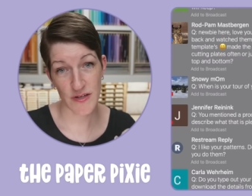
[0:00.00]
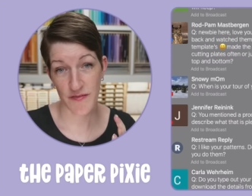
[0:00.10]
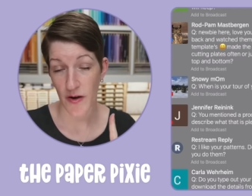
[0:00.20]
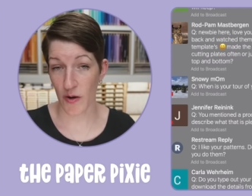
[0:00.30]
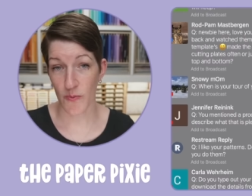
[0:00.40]
So
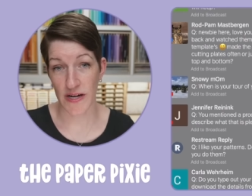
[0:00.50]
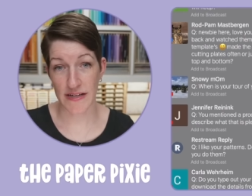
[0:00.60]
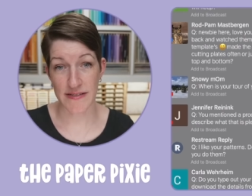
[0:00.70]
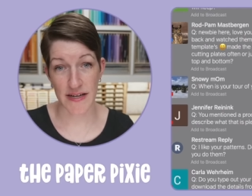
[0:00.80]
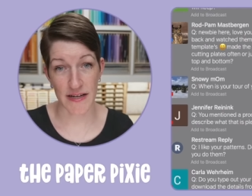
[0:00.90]
I've
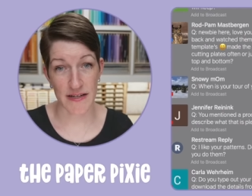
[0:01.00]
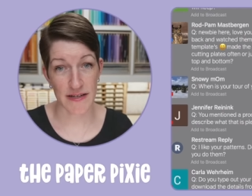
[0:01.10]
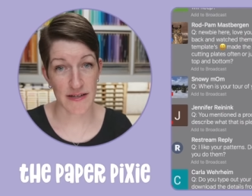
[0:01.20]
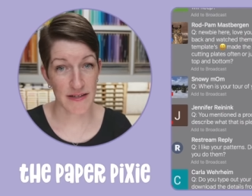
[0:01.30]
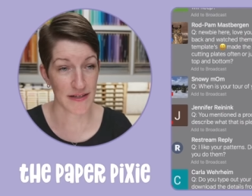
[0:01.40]
already
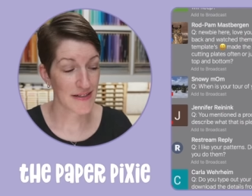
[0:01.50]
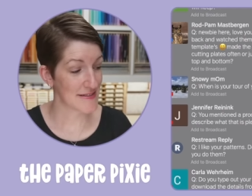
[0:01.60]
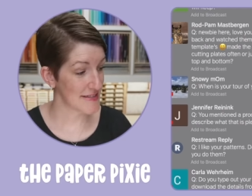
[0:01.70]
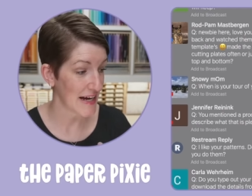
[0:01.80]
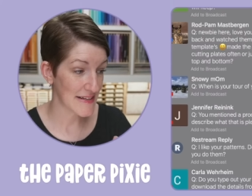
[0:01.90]
done
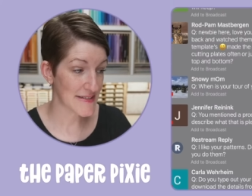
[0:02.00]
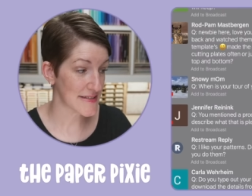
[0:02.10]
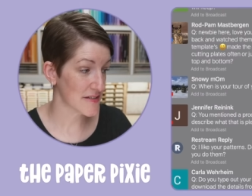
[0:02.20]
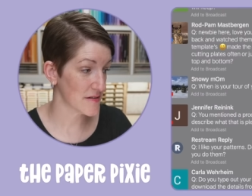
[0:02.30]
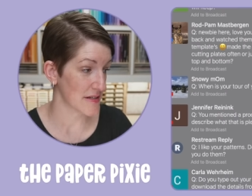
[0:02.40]
signed,
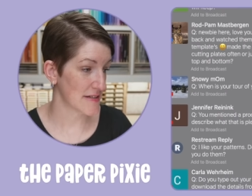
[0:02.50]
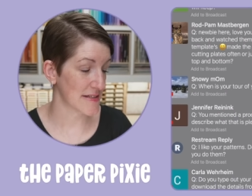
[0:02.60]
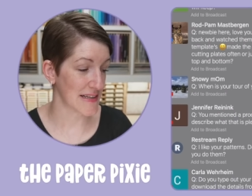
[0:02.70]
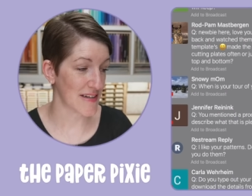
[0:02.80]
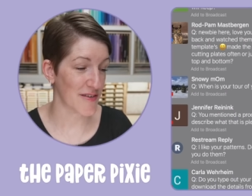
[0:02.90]
sealed, and
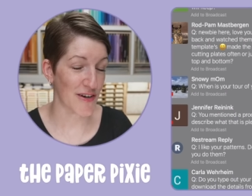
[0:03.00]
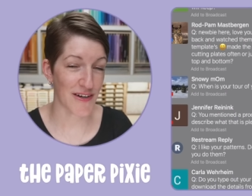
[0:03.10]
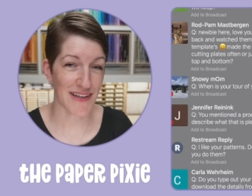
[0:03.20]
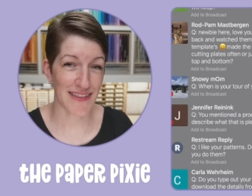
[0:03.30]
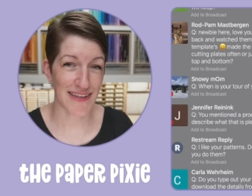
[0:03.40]

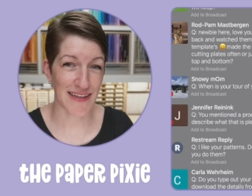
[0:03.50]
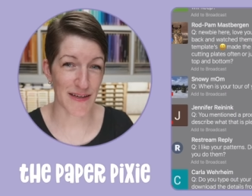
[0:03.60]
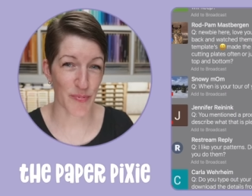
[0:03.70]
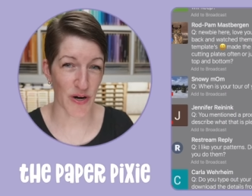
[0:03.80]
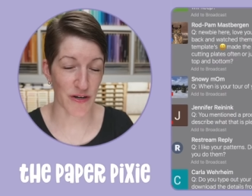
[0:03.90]
delivered
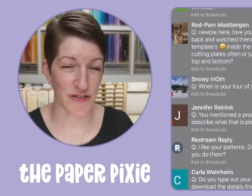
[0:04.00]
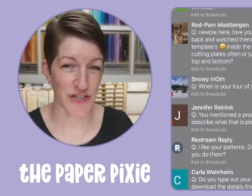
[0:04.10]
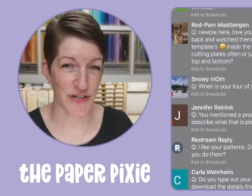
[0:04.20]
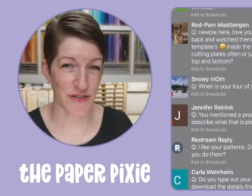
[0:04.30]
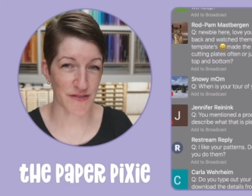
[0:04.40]
the product
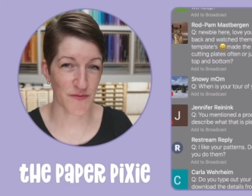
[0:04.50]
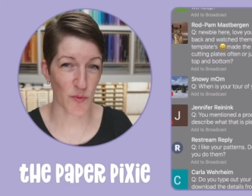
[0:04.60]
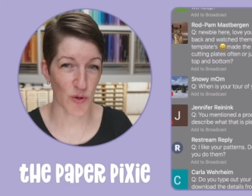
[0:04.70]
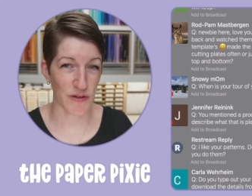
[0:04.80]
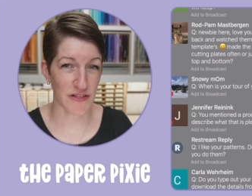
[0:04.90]
shares
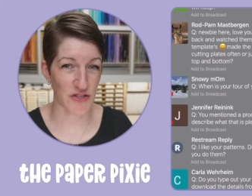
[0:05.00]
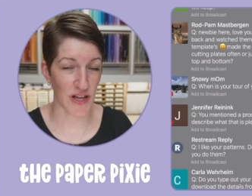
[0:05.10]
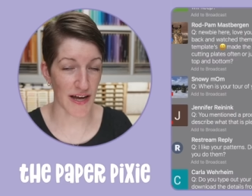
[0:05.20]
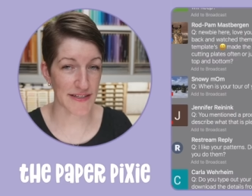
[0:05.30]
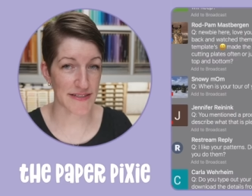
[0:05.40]
for the
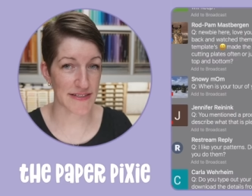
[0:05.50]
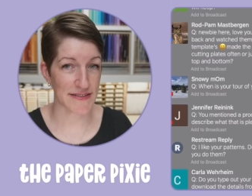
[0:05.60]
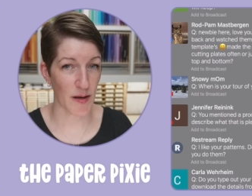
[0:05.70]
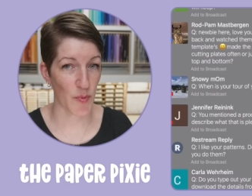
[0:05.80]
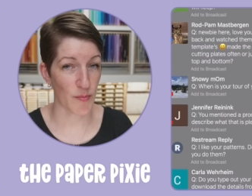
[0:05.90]
July to
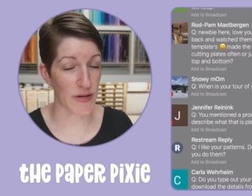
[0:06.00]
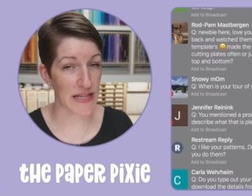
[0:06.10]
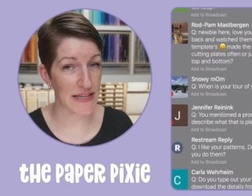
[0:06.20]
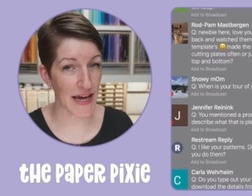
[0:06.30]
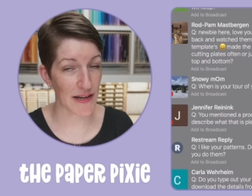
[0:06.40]
December
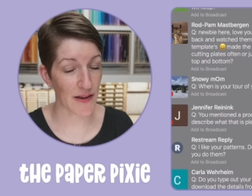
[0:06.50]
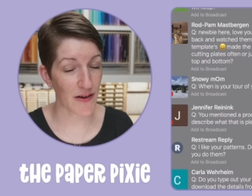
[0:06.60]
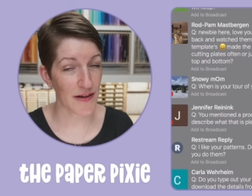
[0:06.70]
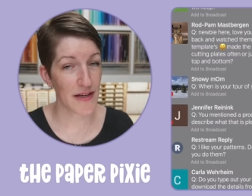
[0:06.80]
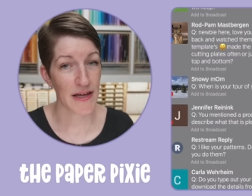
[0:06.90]
mini
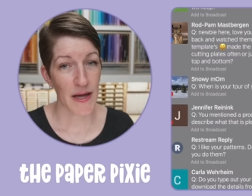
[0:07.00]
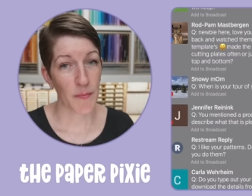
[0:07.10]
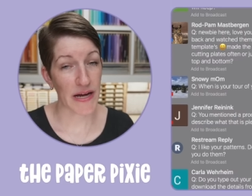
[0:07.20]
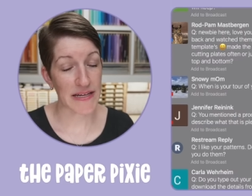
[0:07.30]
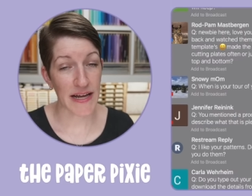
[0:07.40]
catalog. My